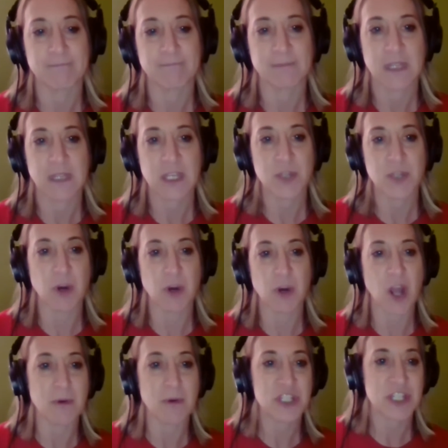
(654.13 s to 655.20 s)
Because you weren't
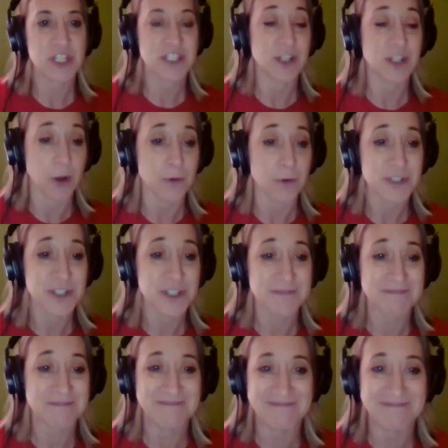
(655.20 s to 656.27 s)
always just a coach,
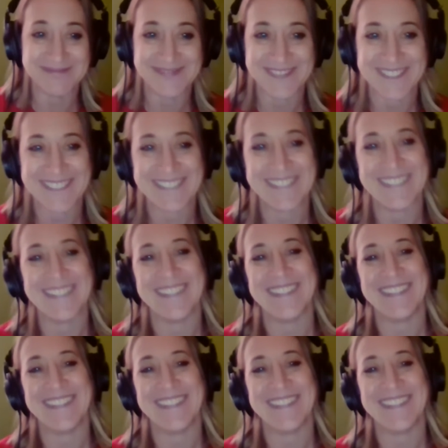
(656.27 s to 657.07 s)
and